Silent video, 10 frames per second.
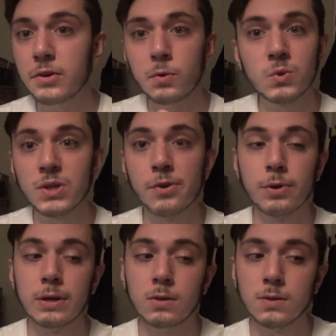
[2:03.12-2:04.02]
new
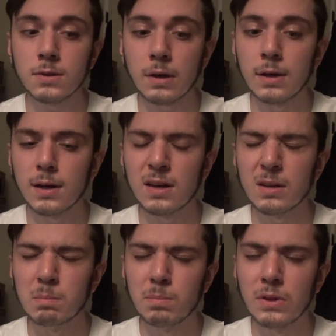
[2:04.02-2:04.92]
series,
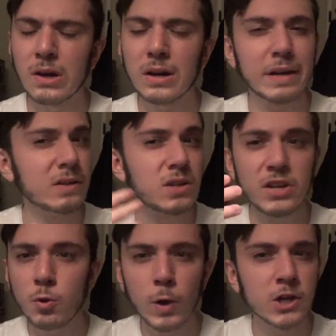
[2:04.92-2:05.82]
uh, not a
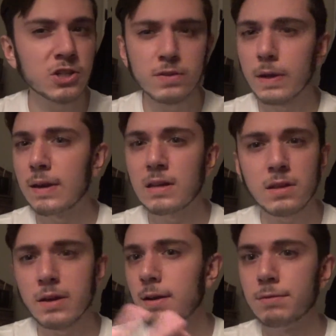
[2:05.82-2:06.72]
continuation to
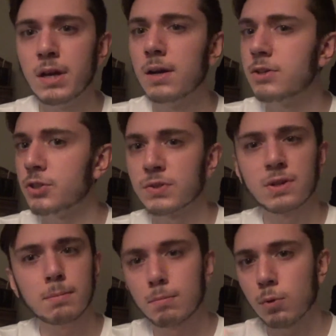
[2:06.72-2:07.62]
anything I've done, just
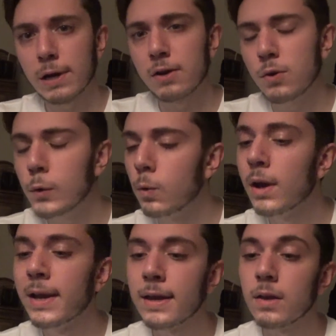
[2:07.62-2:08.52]
something brand new.
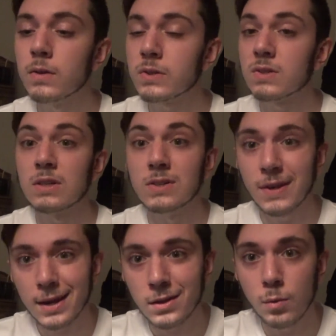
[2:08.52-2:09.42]
And this is
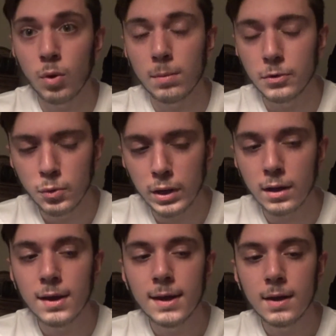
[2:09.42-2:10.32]
exactly what I'm doing
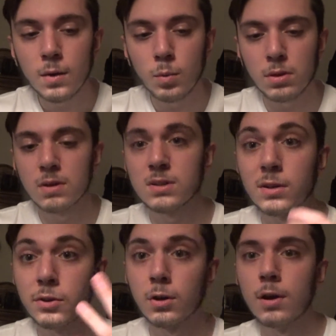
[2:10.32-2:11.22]
with this
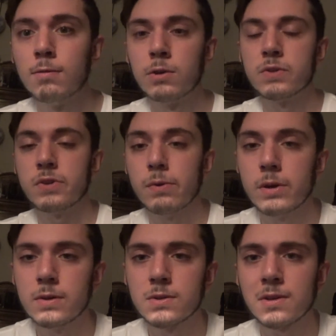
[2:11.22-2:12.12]
undercover
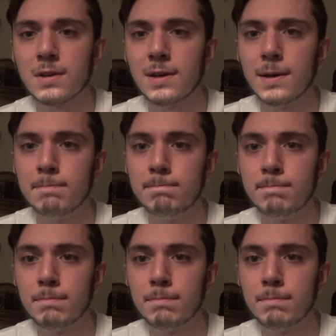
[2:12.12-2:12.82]
series. Um,